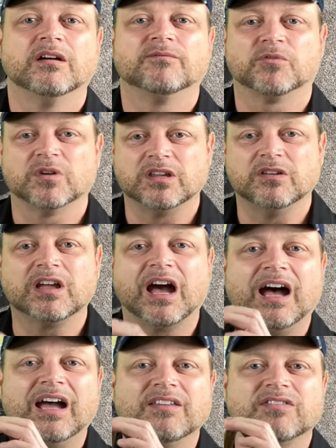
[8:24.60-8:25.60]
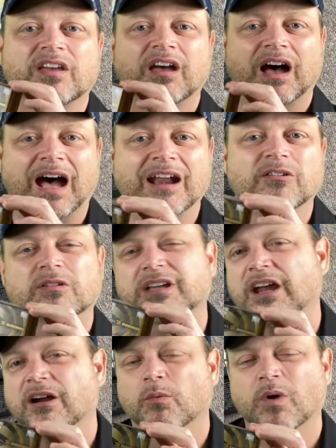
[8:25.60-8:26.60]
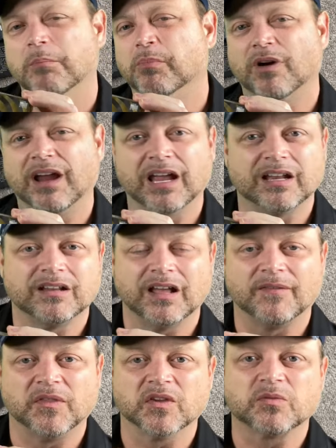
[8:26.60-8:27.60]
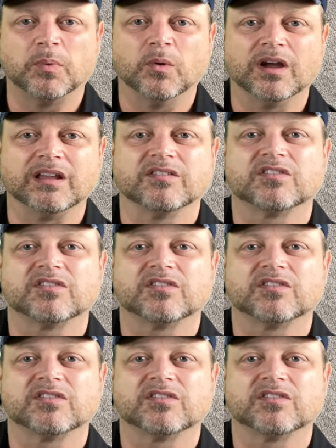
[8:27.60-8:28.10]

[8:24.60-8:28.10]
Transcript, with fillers: For you guys, I don't care what brand at this point.